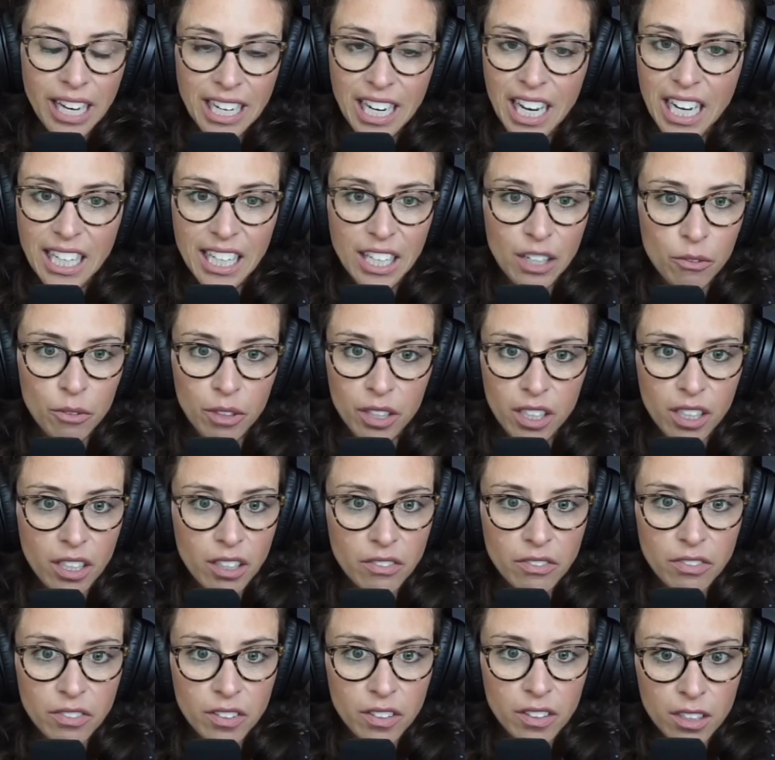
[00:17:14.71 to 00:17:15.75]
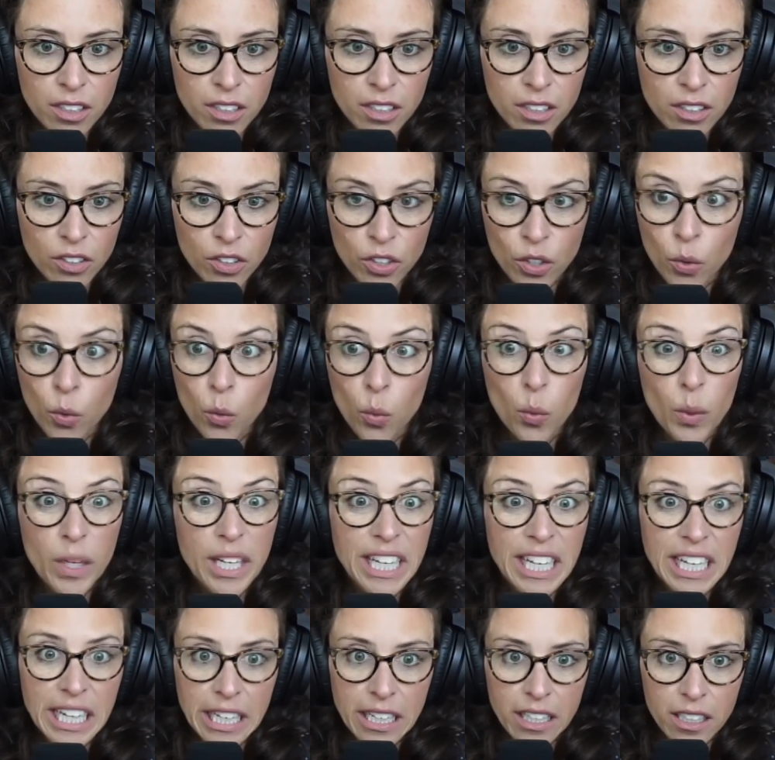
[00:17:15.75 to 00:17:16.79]
get rid of, or a
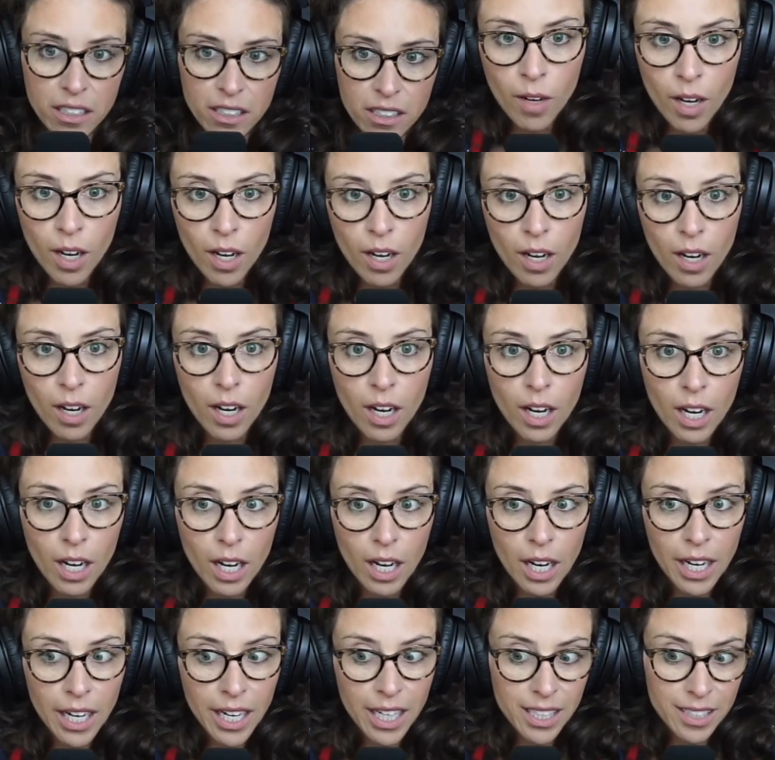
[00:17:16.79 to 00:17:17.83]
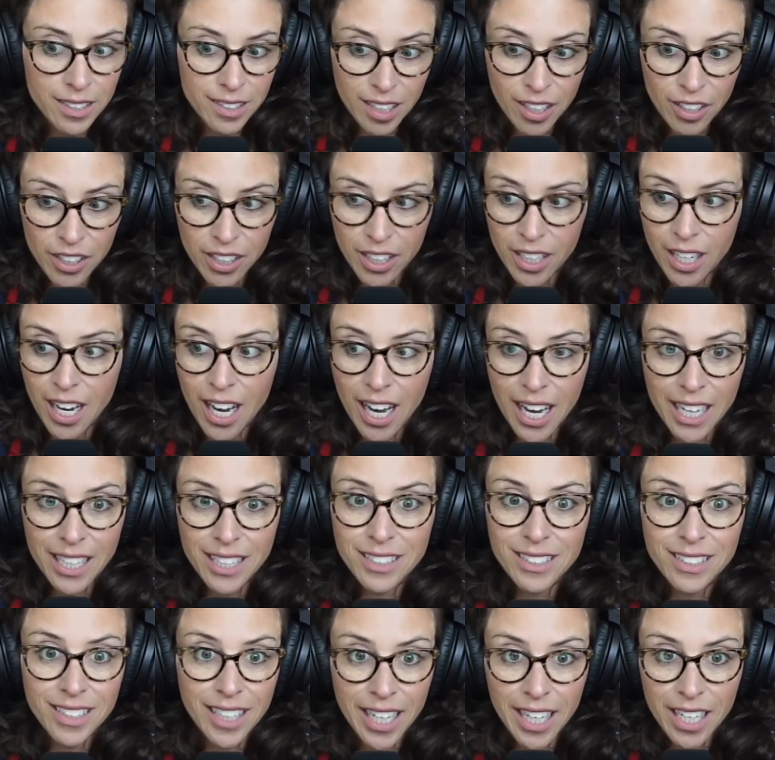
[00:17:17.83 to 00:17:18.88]
weed. I got to tell you, I
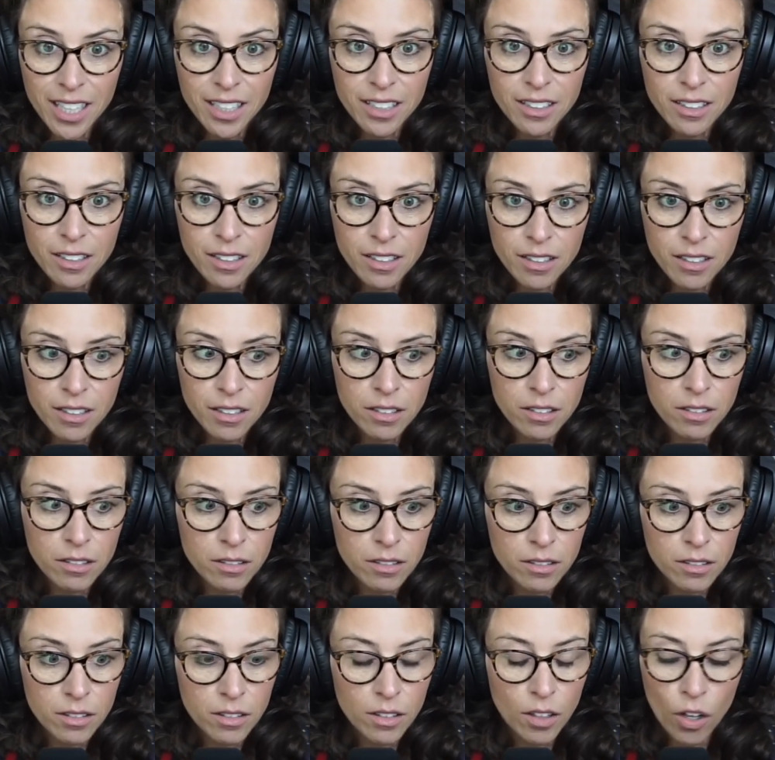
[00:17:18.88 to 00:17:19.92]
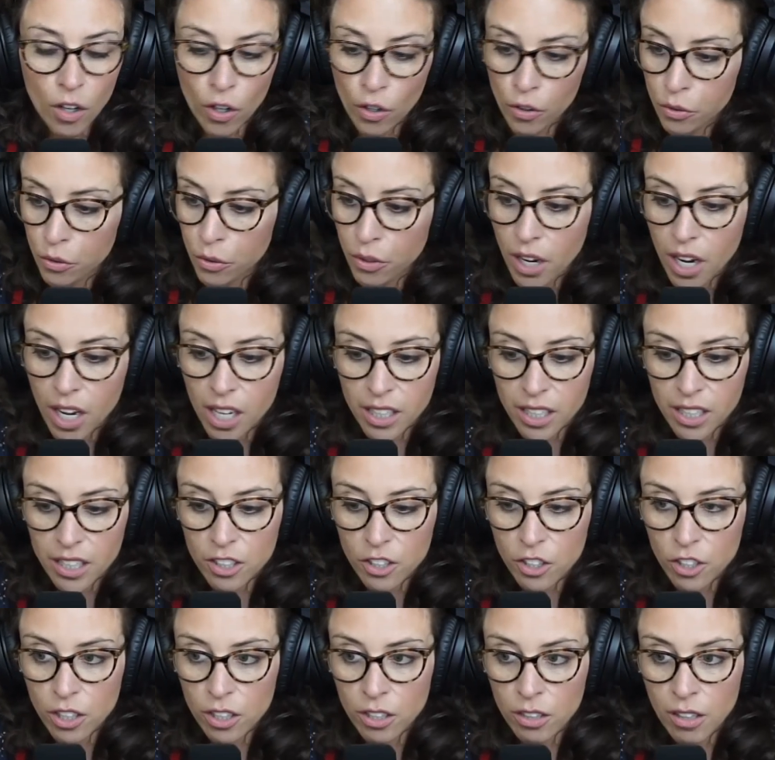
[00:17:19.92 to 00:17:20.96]
danced all through
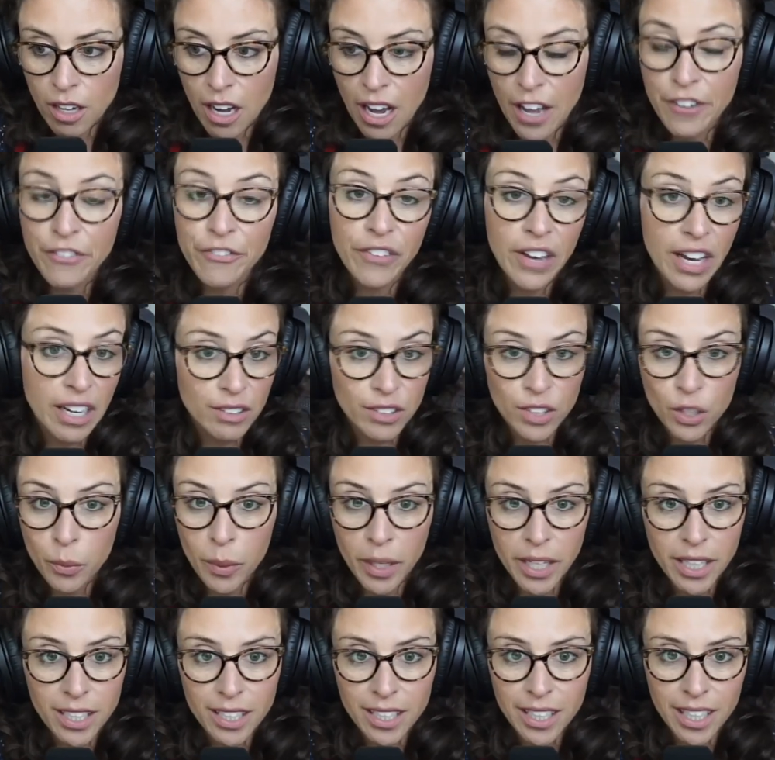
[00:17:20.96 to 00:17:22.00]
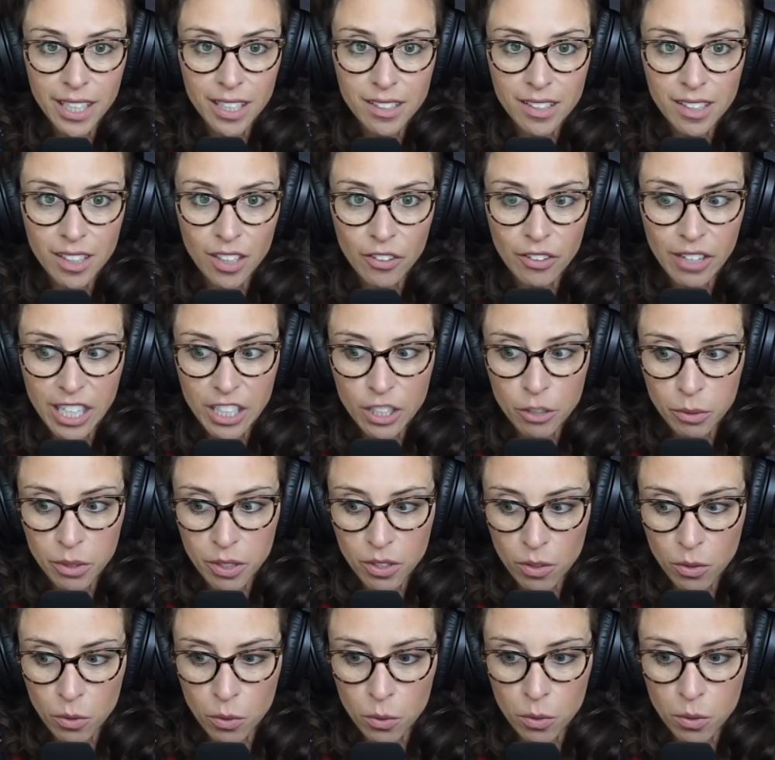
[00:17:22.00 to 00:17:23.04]
college. I found a way to dance in graduate
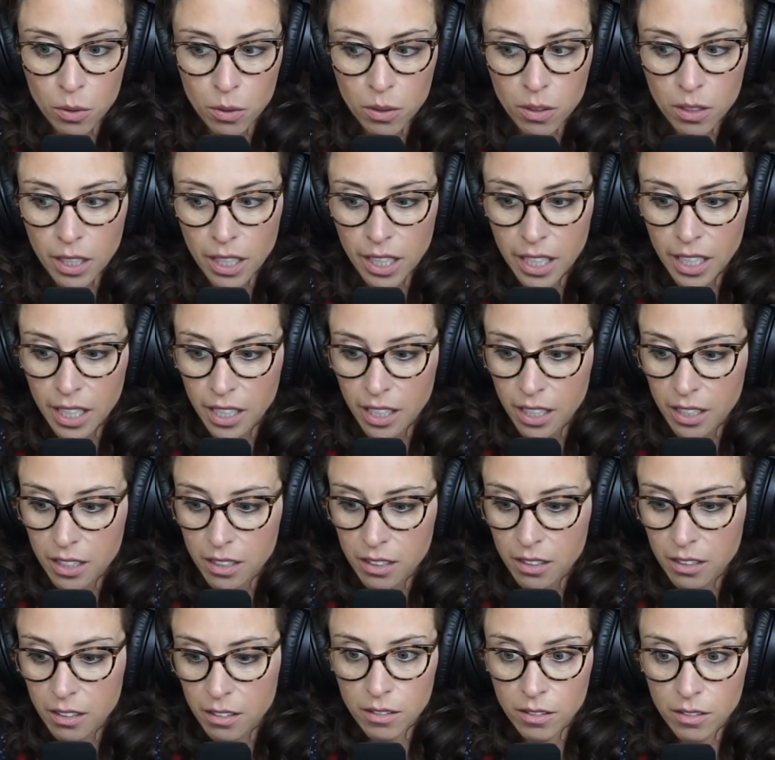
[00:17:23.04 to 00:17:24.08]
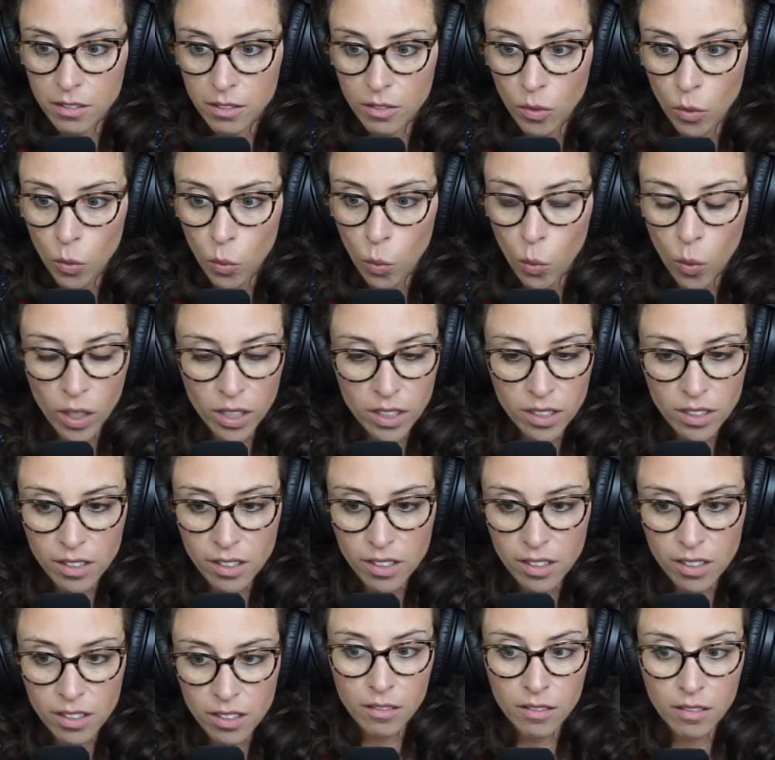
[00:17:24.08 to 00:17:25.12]
school, and
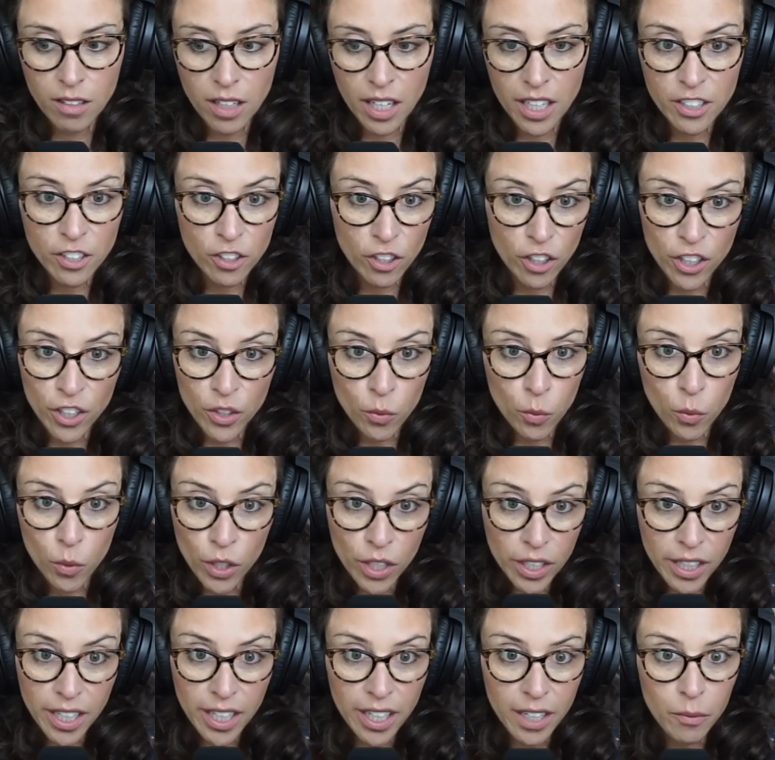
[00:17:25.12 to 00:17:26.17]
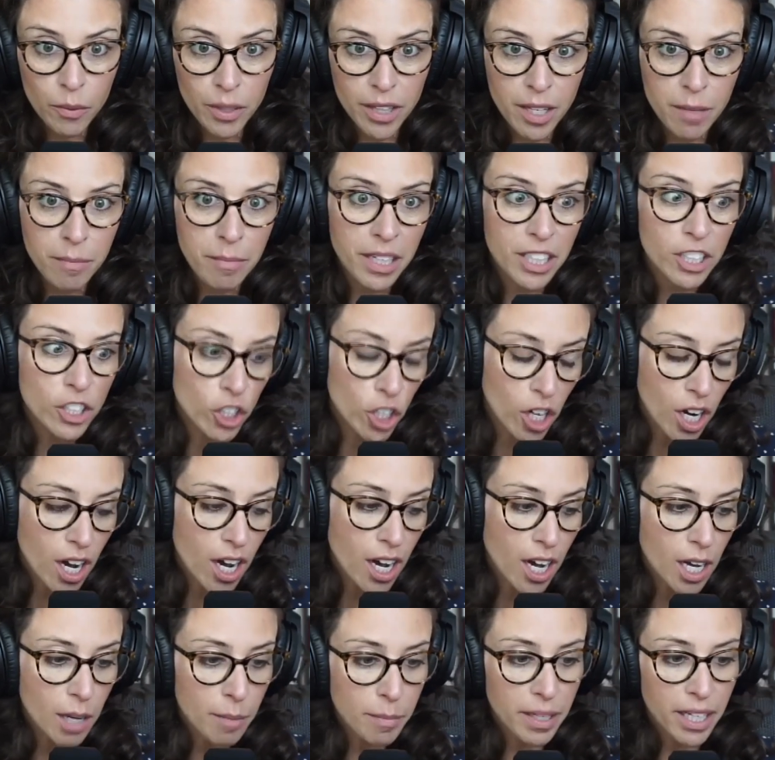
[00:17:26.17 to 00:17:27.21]
once I started working within my
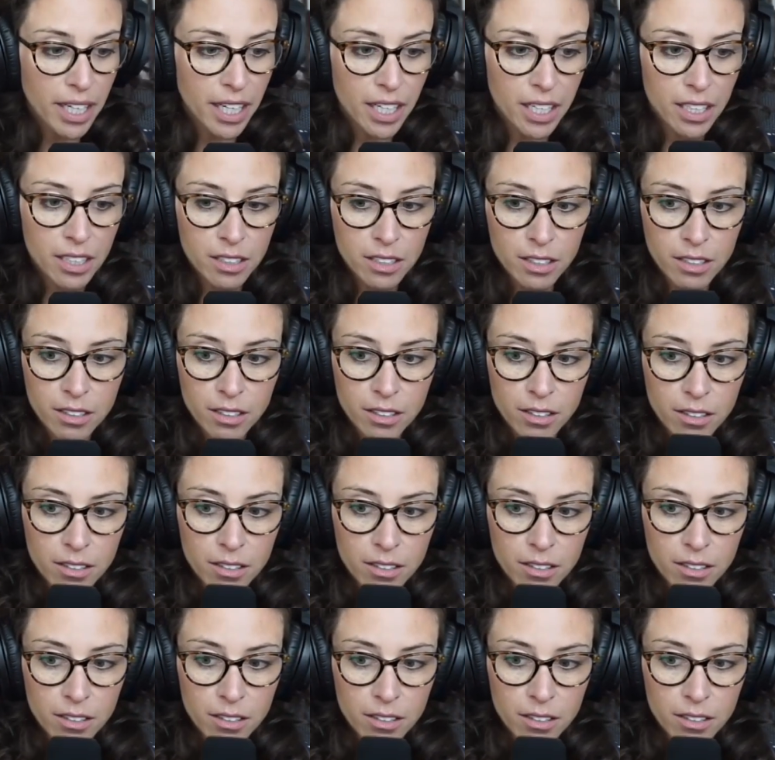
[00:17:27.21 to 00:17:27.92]
job and